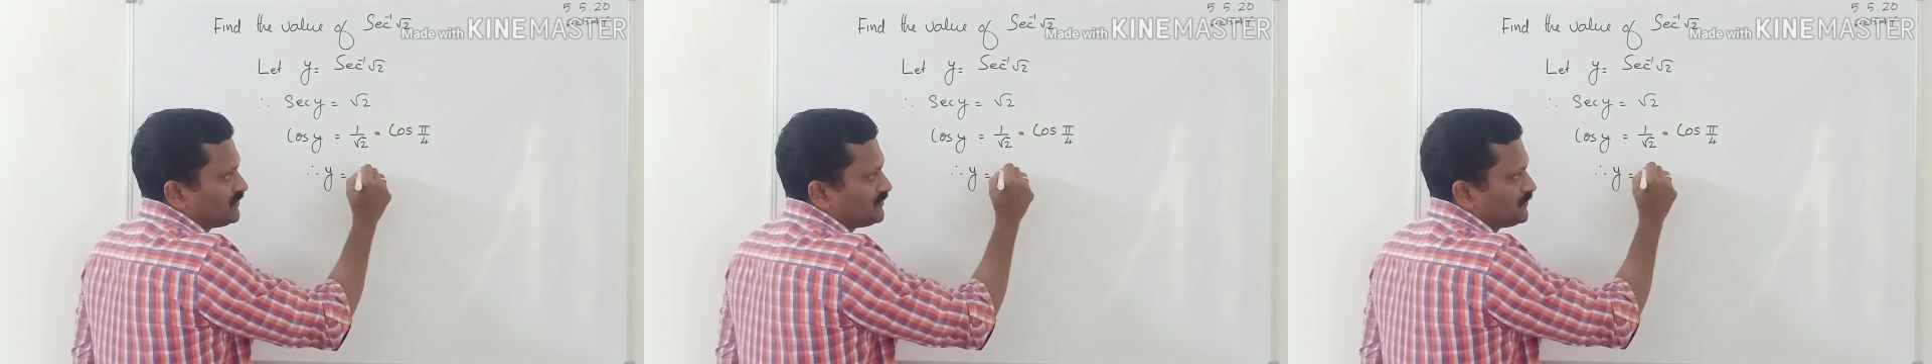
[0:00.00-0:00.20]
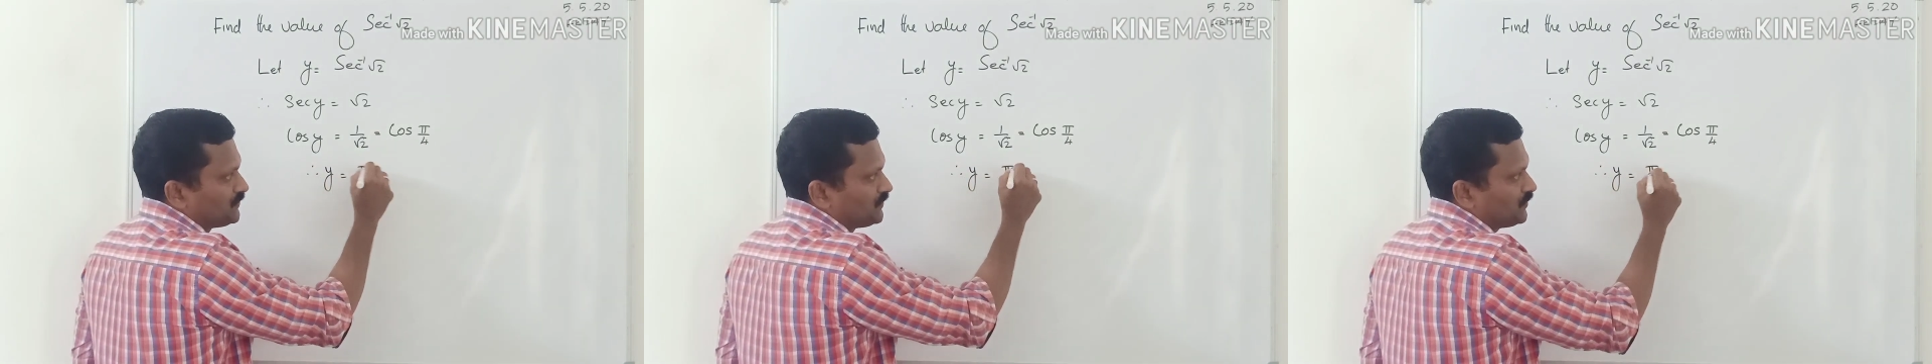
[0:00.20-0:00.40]

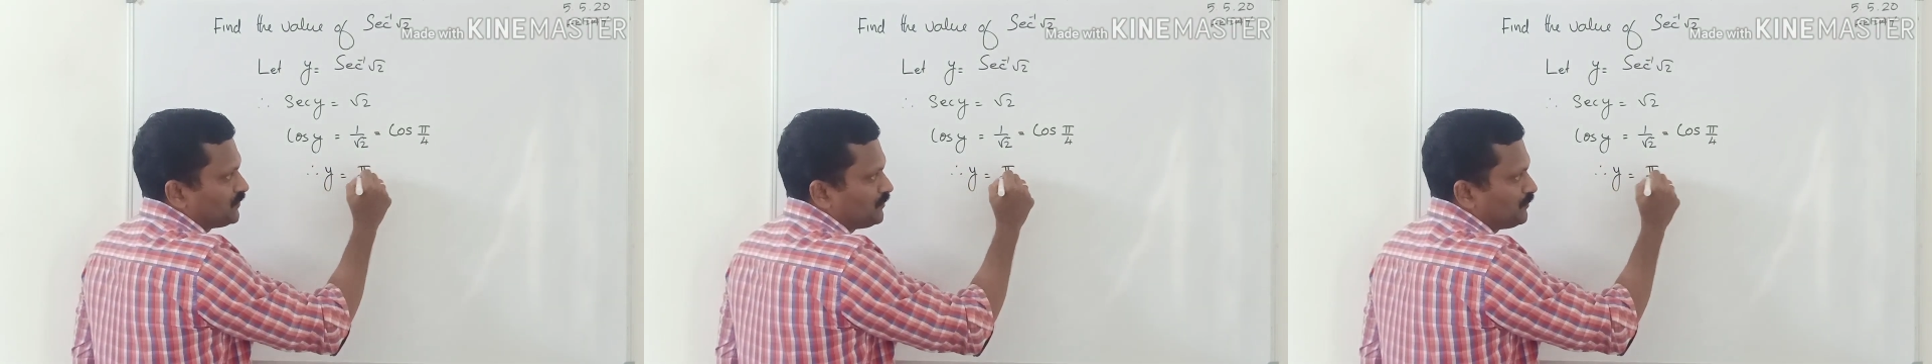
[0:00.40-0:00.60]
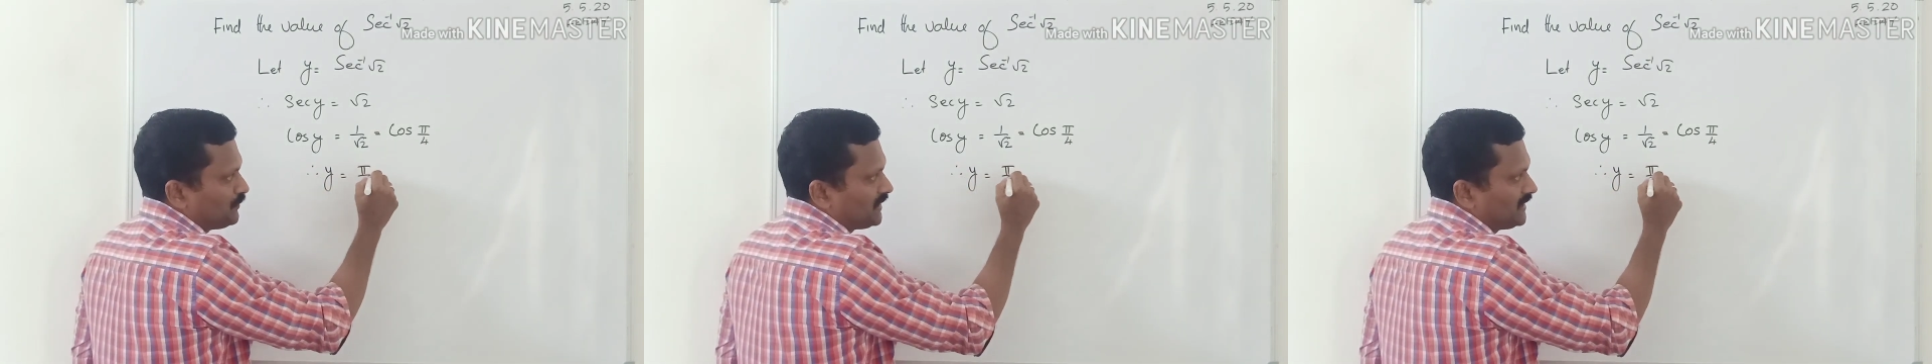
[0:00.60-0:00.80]
to
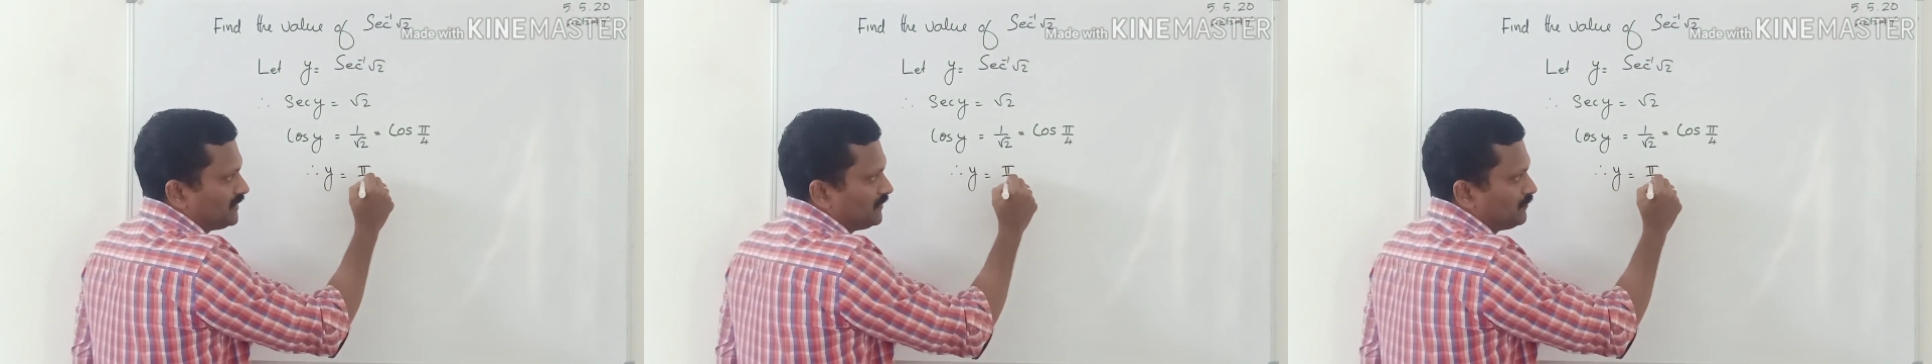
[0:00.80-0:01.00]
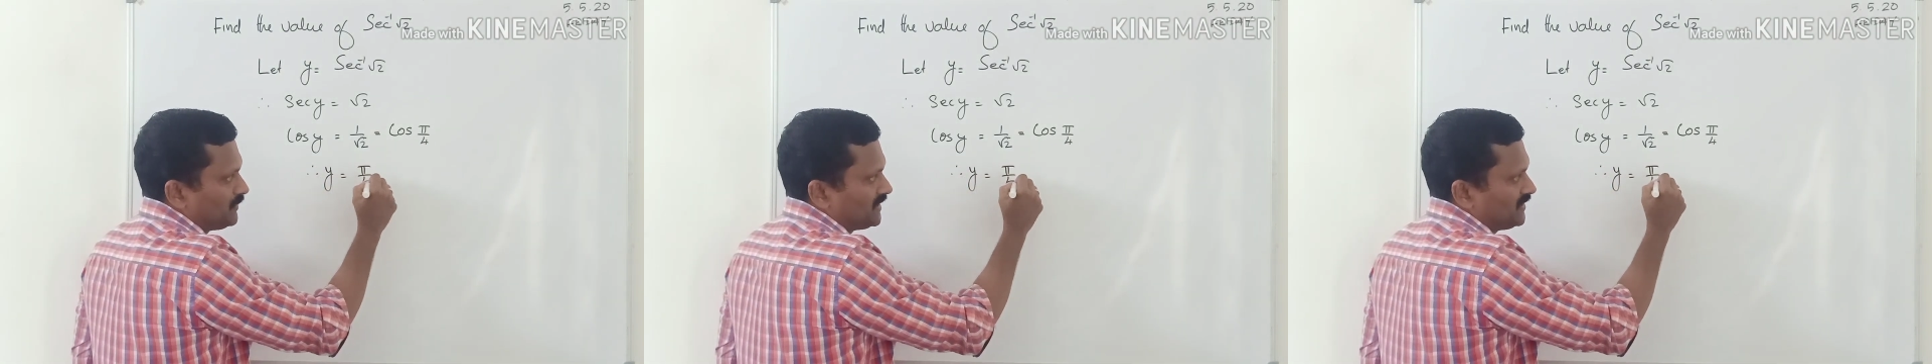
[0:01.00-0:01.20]

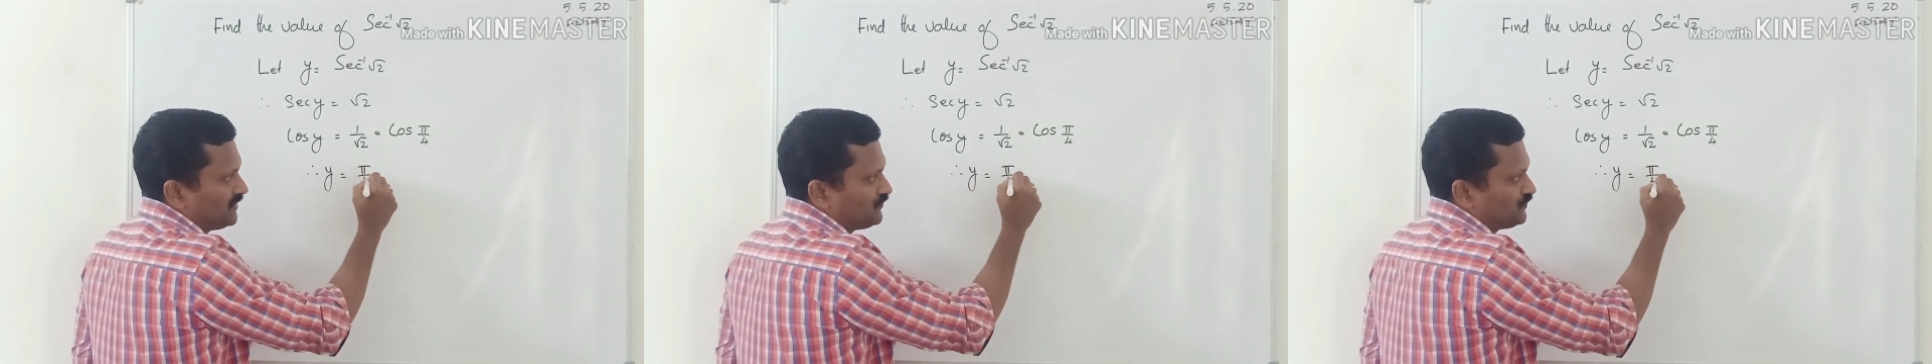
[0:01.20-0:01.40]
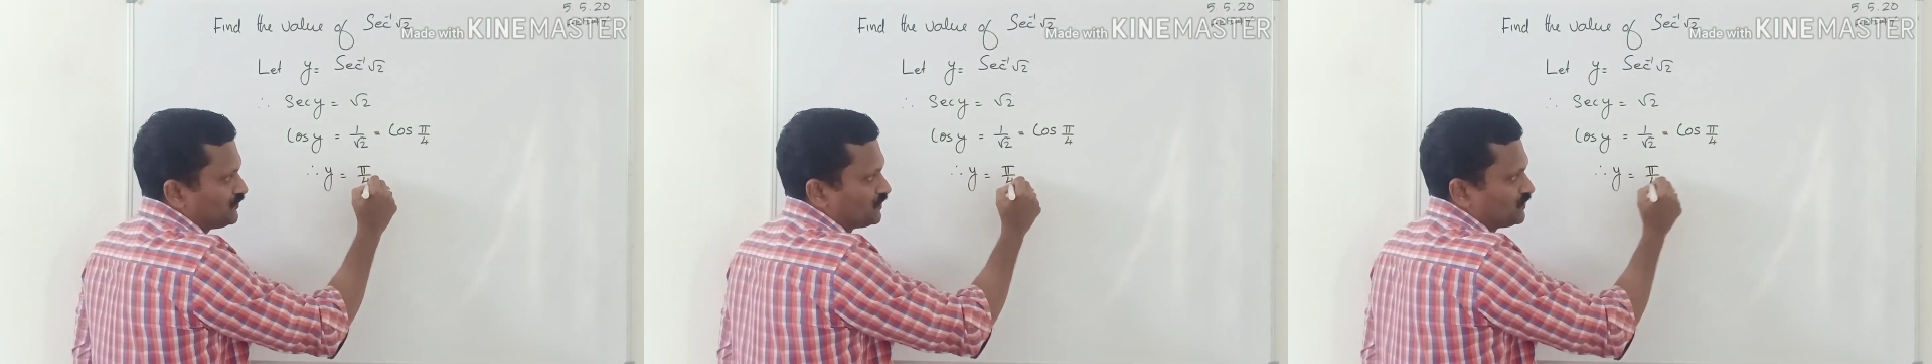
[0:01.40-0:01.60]
pi
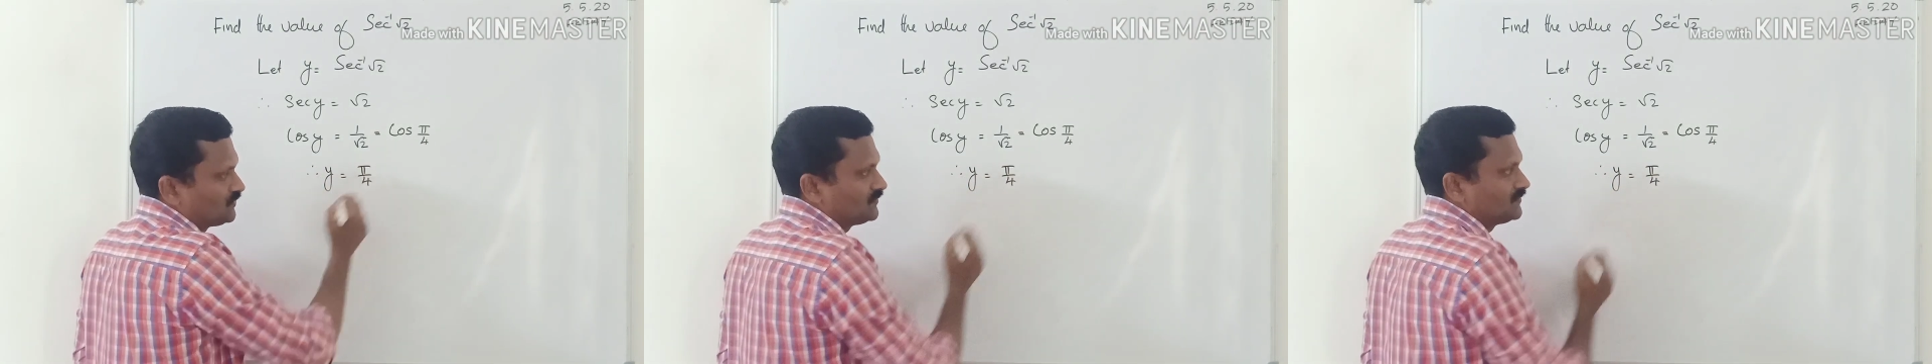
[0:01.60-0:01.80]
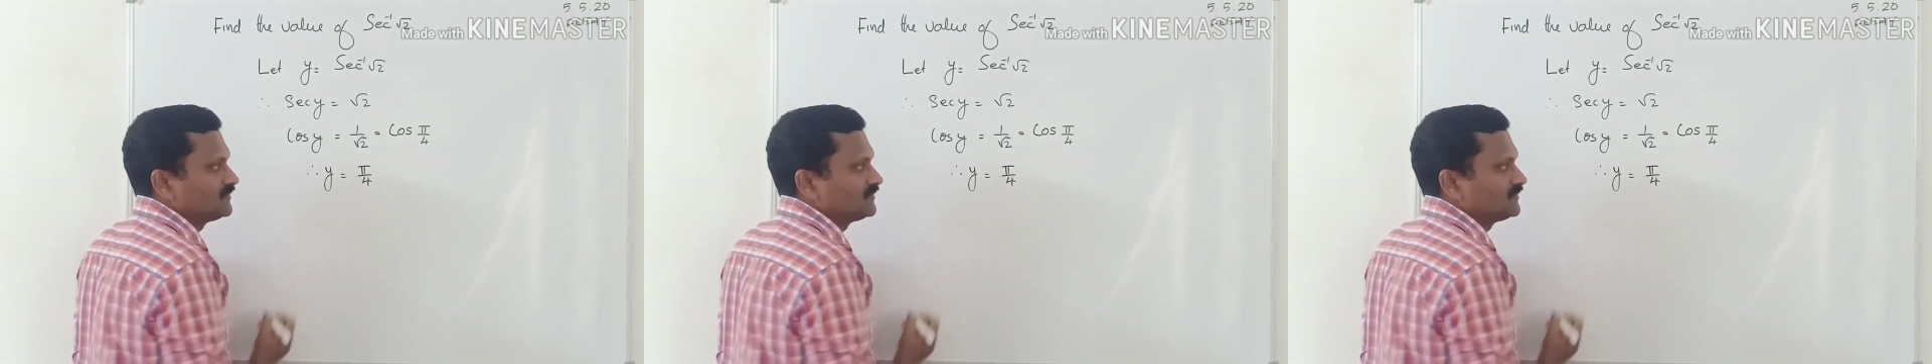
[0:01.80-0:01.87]
by 4,